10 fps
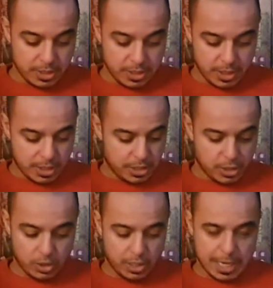And they
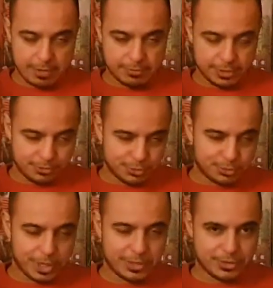all have different
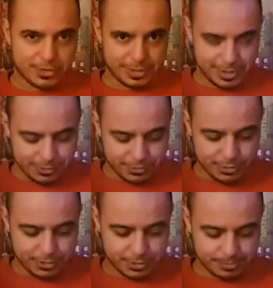writers and
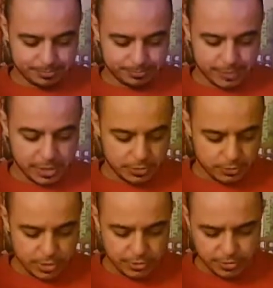different
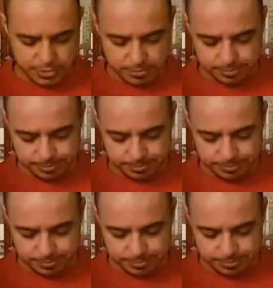illustrators.